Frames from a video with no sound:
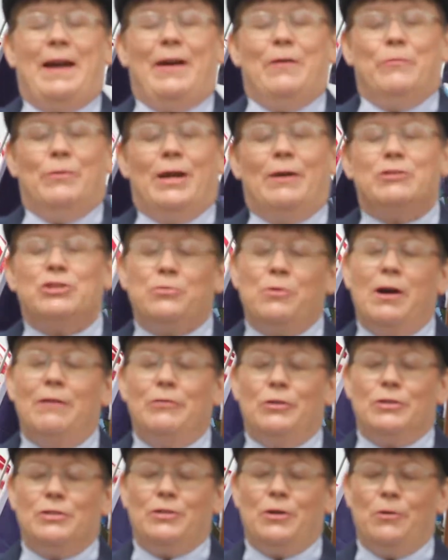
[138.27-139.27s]
when I was
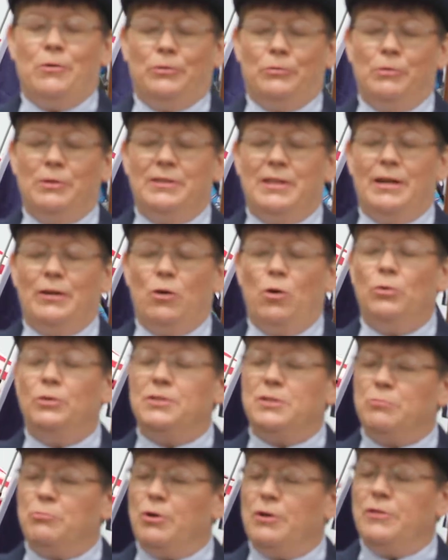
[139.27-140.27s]
12 years old, when that
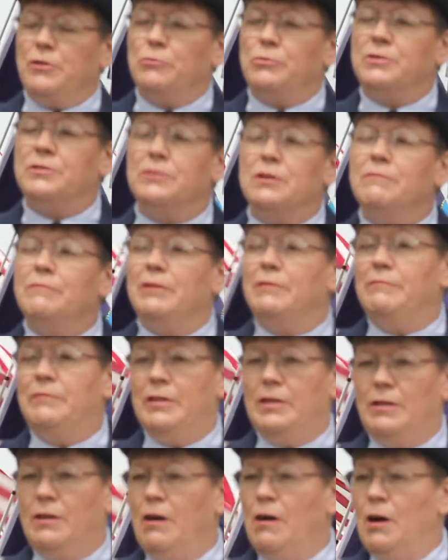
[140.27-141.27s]
oldest brother was serving in
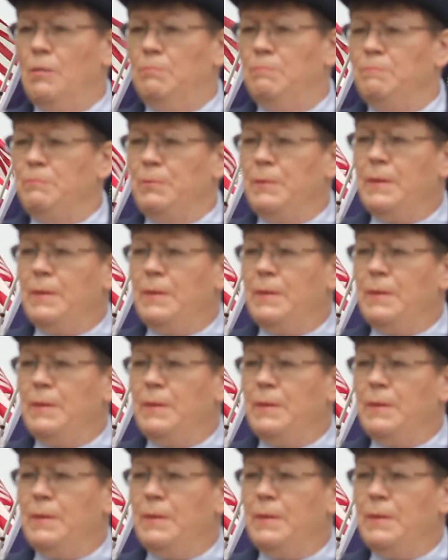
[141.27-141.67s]
Vietnam.